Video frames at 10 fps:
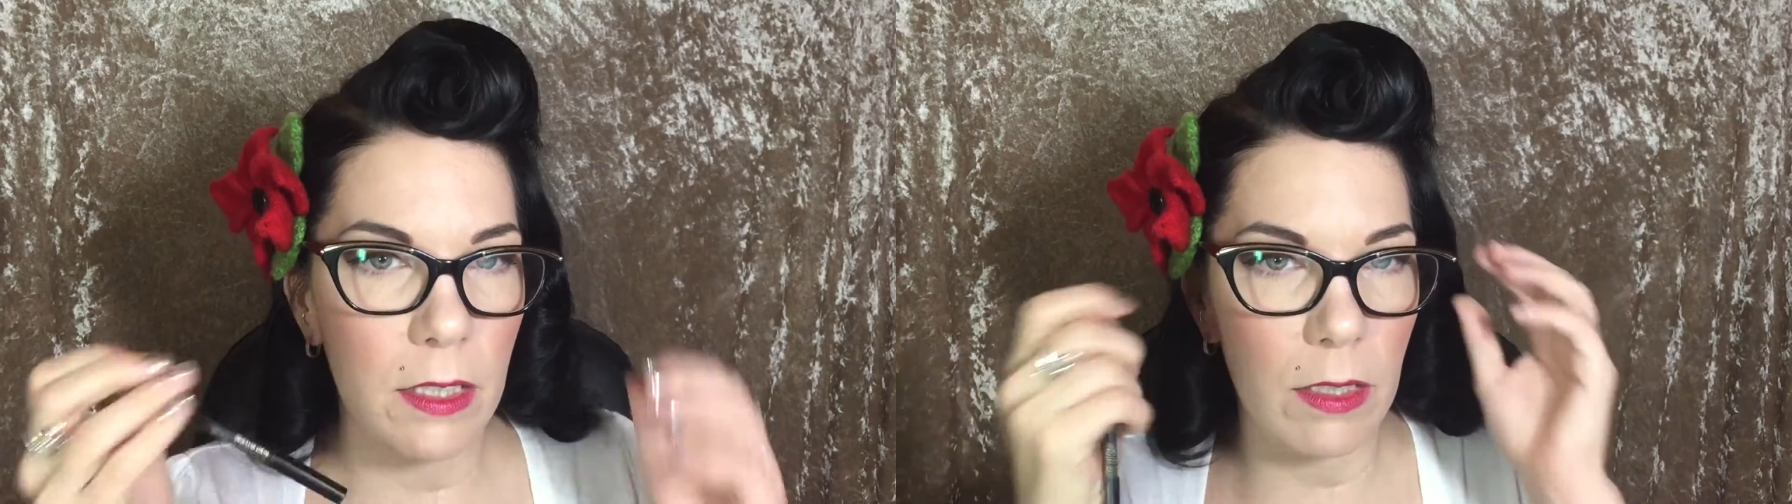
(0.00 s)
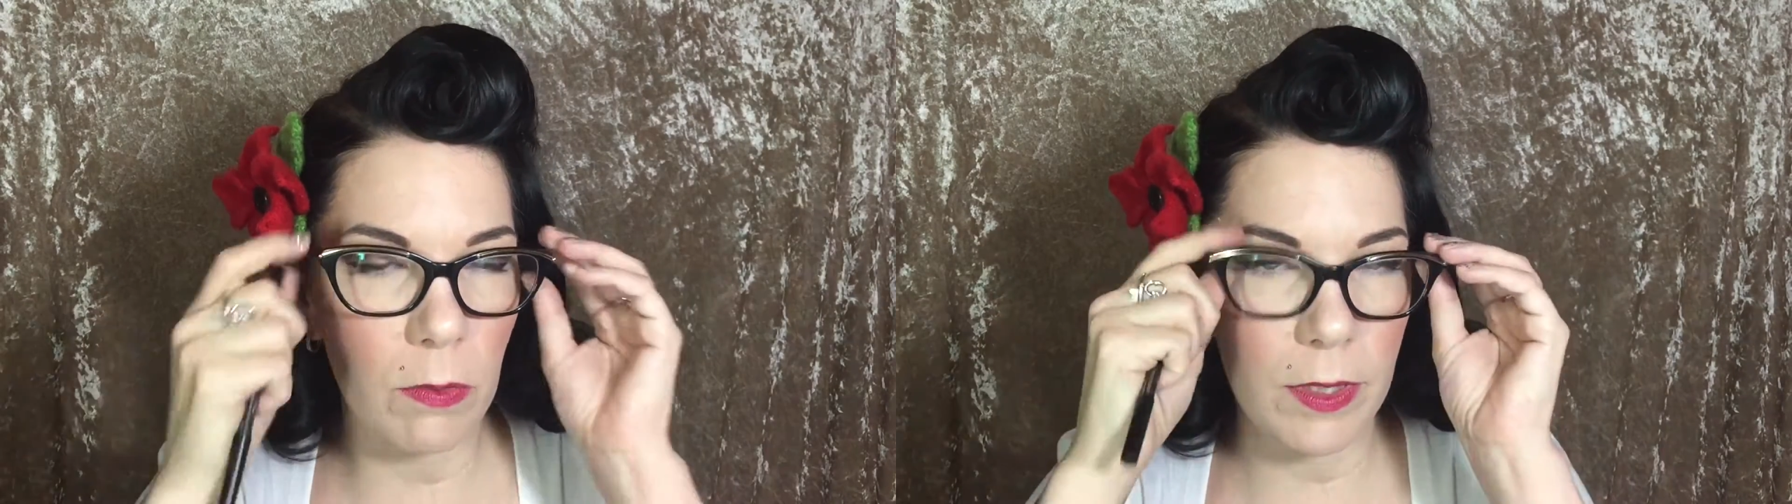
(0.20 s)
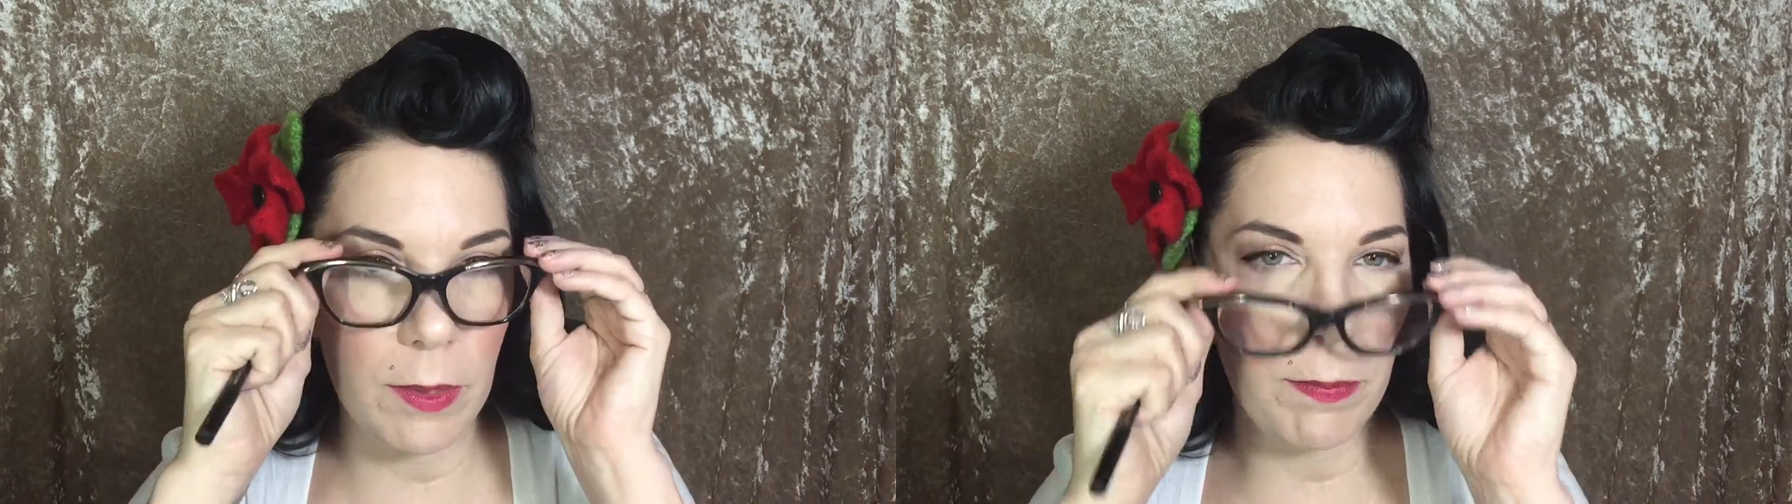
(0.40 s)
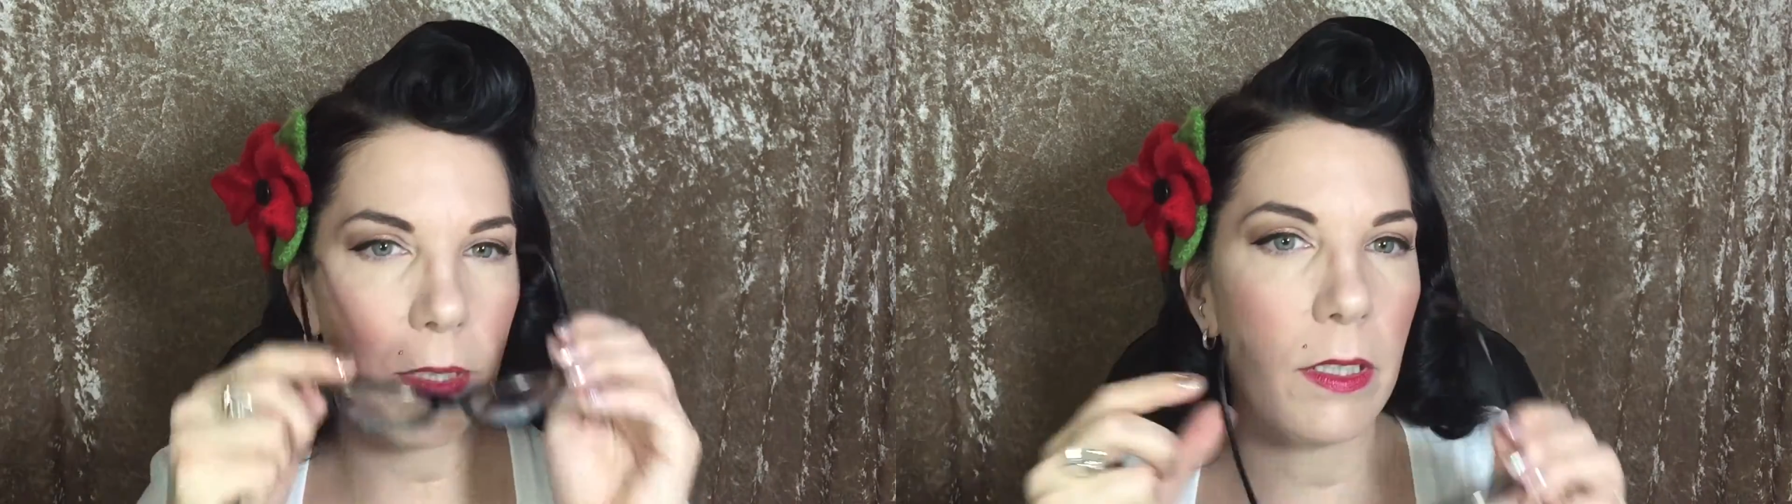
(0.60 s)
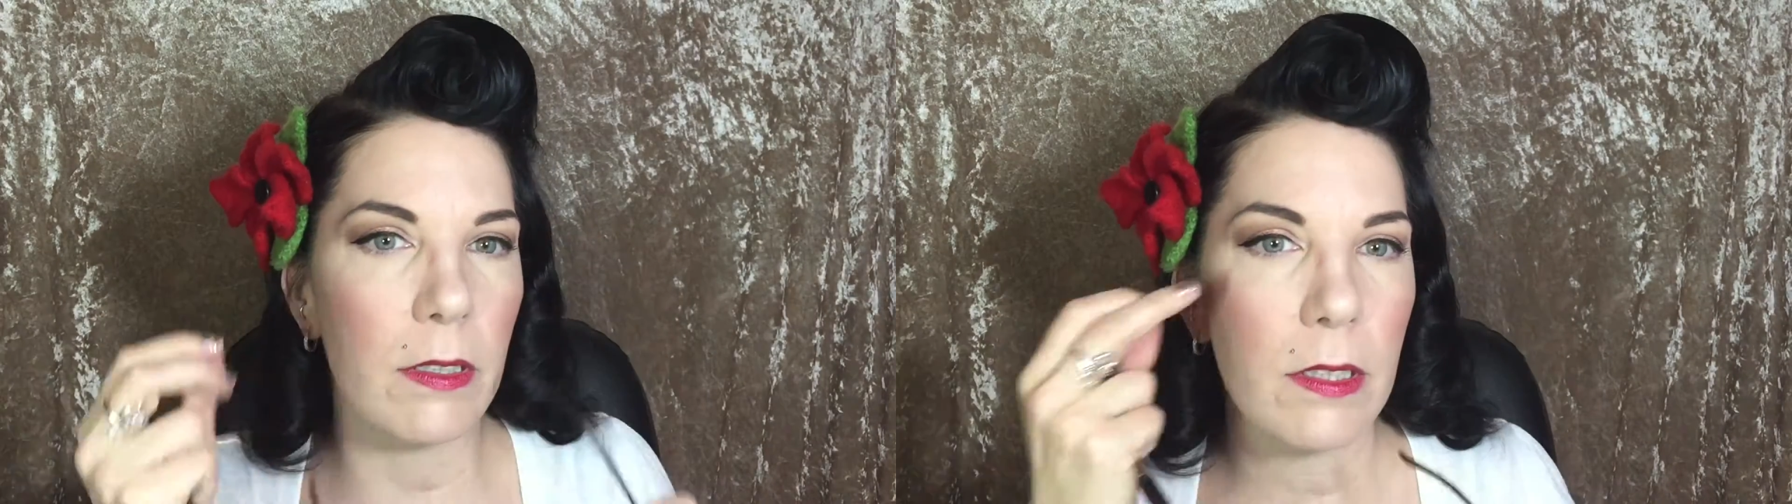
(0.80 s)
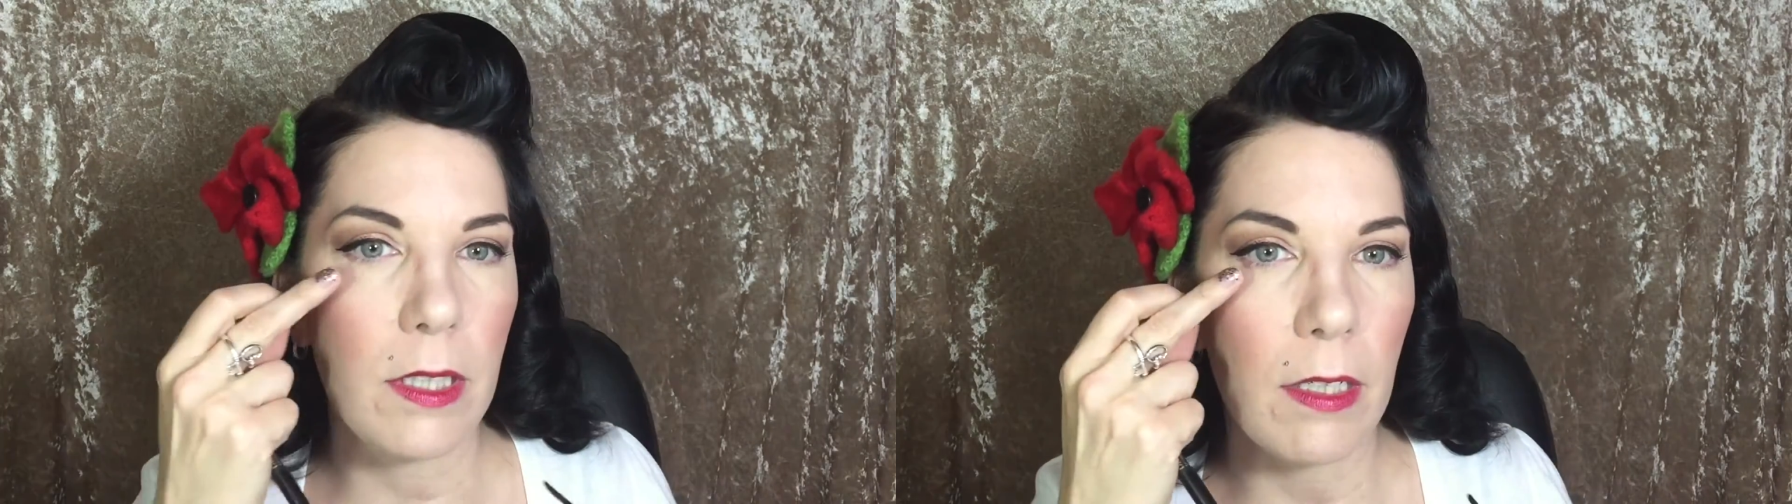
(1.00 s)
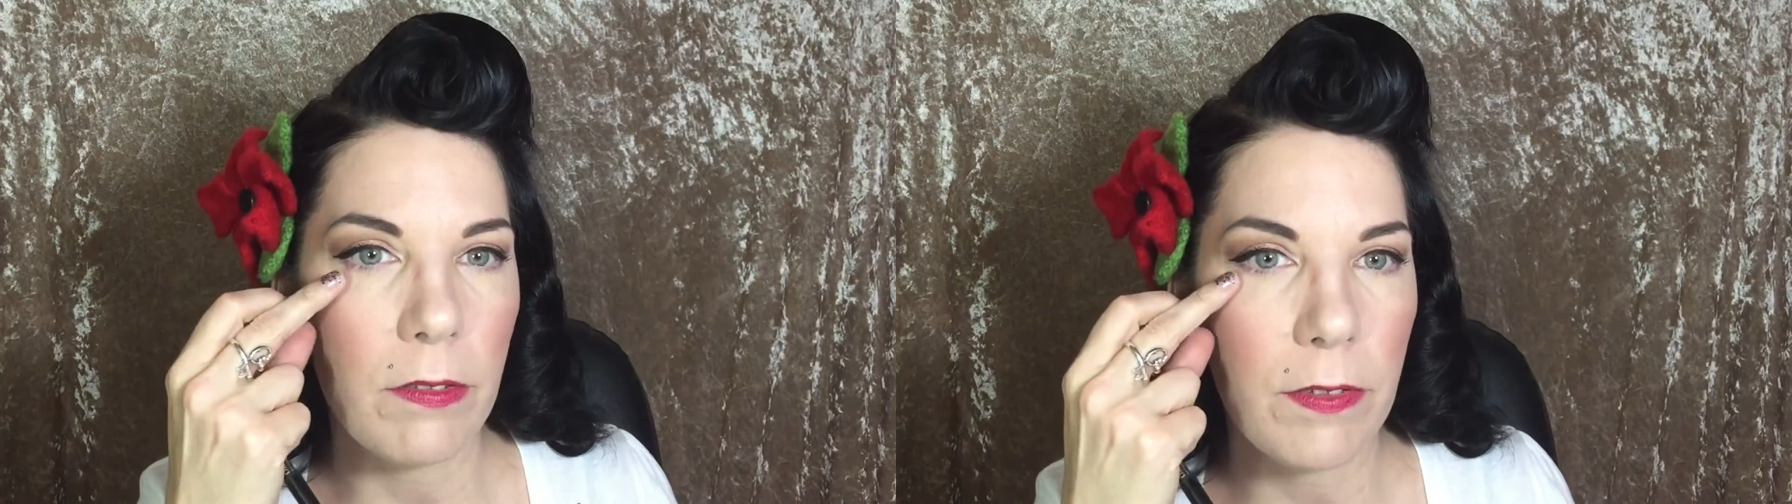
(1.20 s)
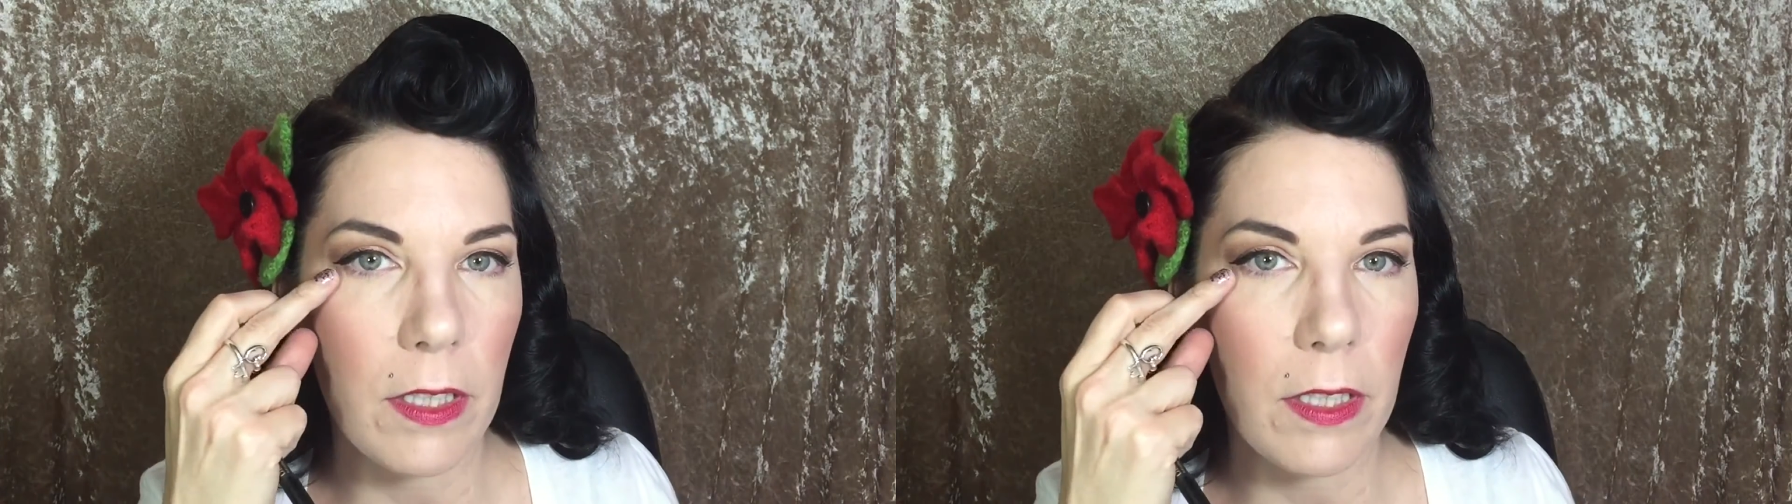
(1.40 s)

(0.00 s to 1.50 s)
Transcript: You know, when you put stuff